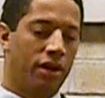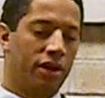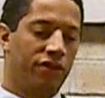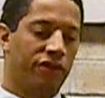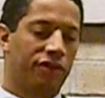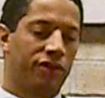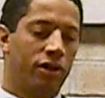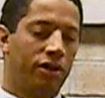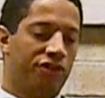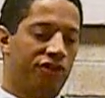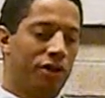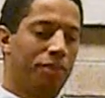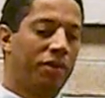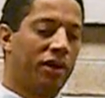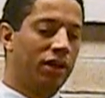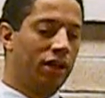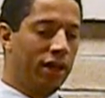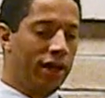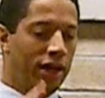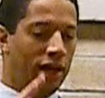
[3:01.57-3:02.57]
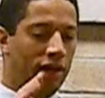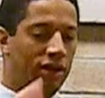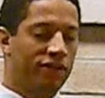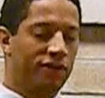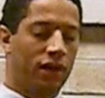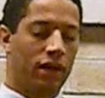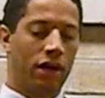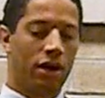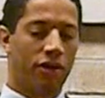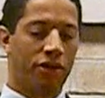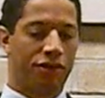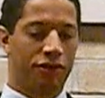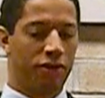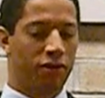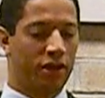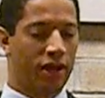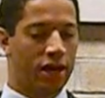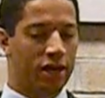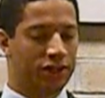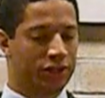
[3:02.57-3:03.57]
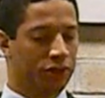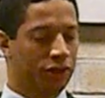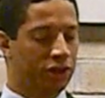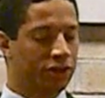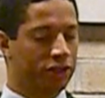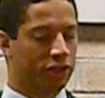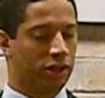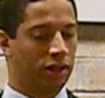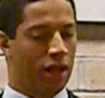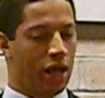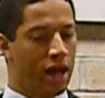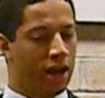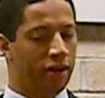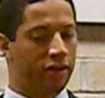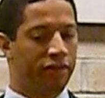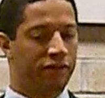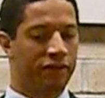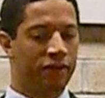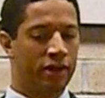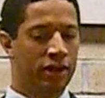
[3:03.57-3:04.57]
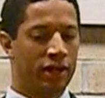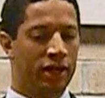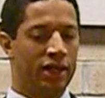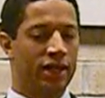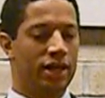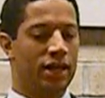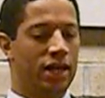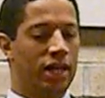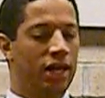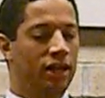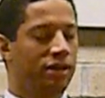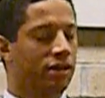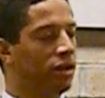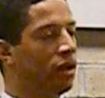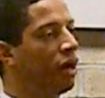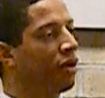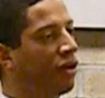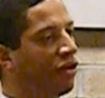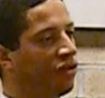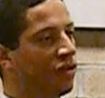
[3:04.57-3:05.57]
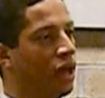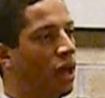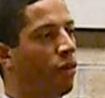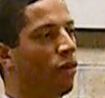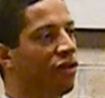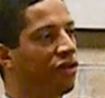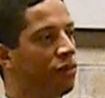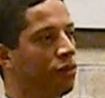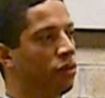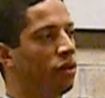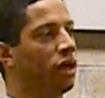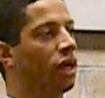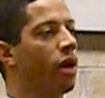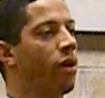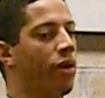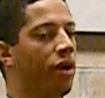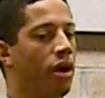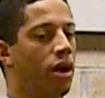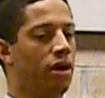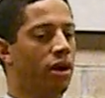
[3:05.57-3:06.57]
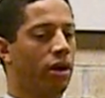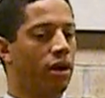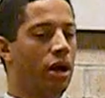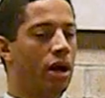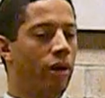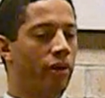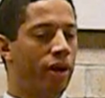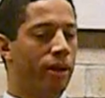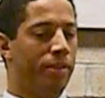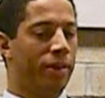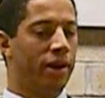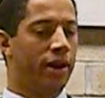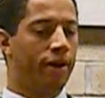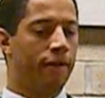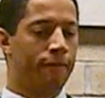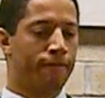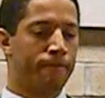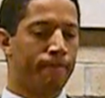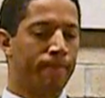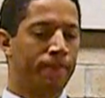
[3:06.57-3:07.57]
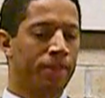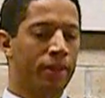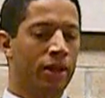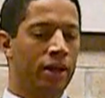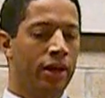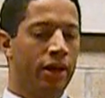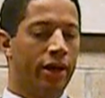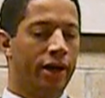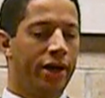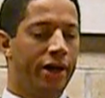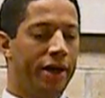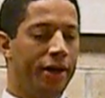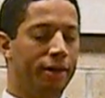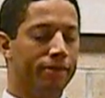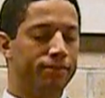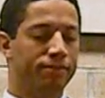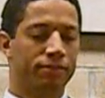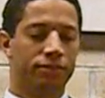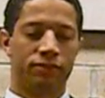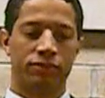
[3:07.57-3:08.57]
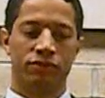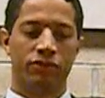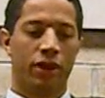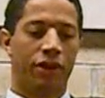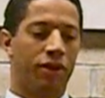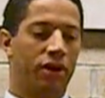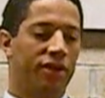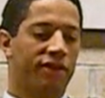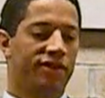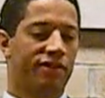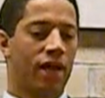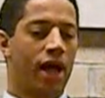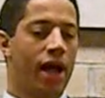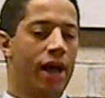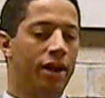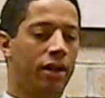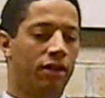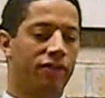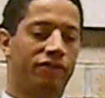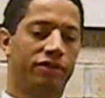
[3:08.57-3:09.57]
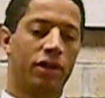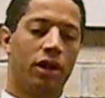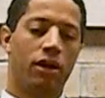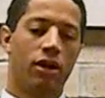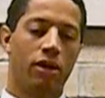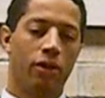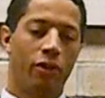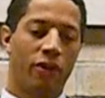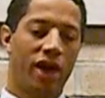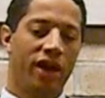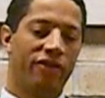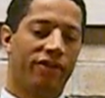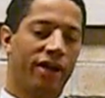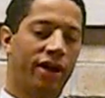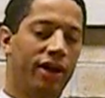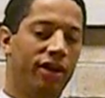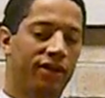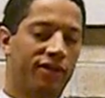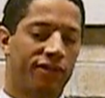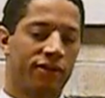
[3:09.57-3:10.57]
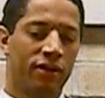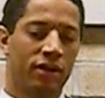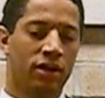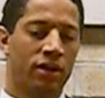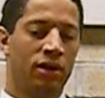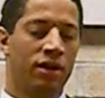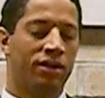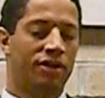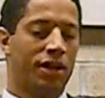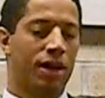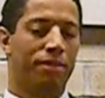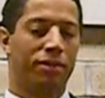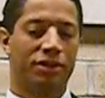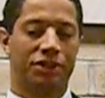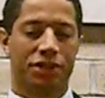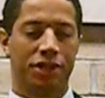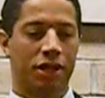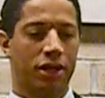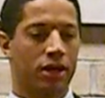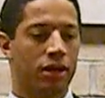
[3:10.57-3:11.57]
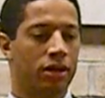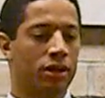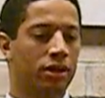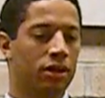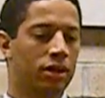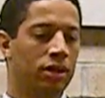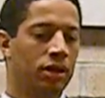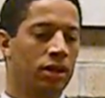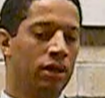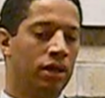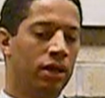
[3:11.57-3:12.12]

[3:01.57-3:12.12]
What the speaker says: There's shipping lanes that go through there. So there's a lot of need to understand what's really going on in Galway Bay. Whether it's tidal flow, wave heights, temperature,